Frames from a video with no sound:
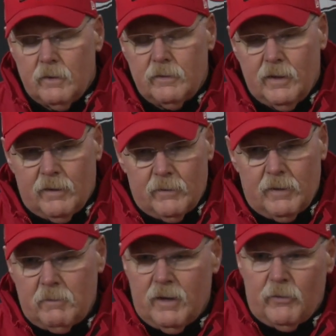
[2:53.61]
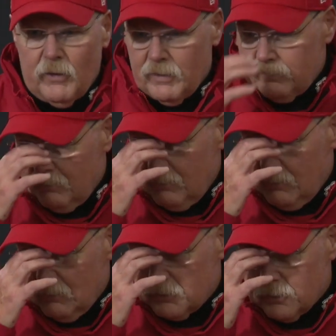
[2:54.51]
Yeah, I mean, I thought it
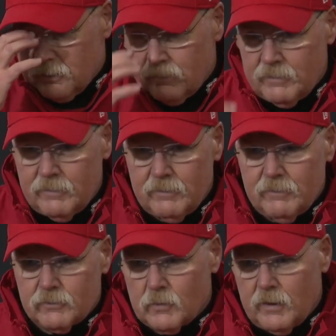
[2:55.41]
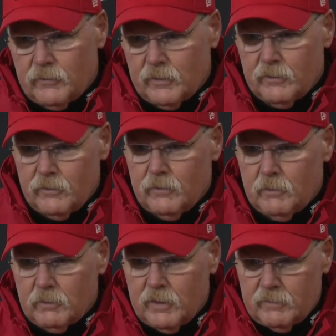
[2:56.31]
was the right thing to do. I'm
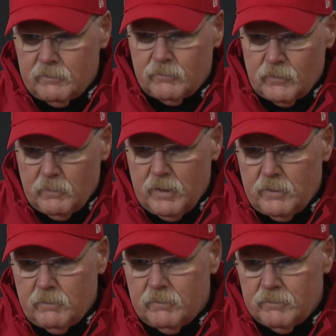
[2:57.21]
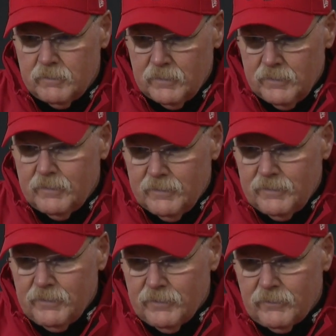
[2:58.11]
glad we made them.
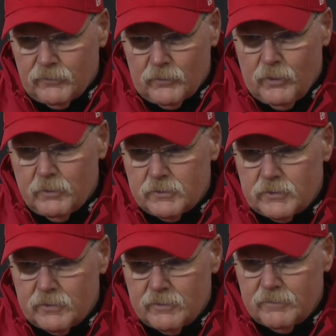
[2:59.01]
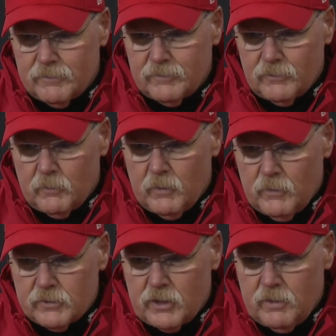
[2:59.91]
You know, those are always a little bit
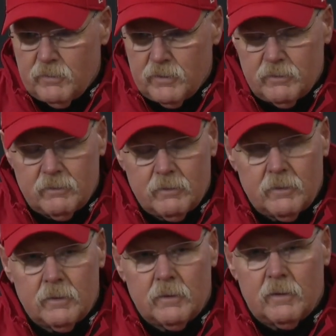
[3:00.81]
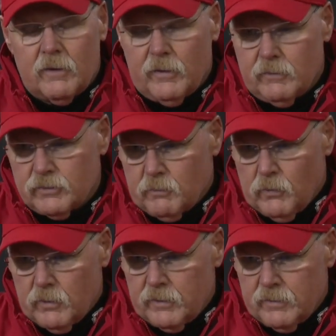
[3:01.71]
risky, but I thought it was
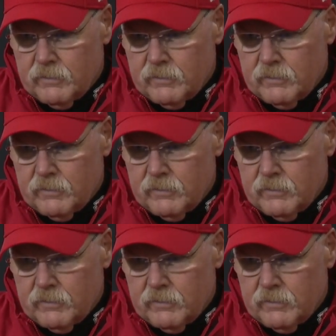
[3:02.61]
important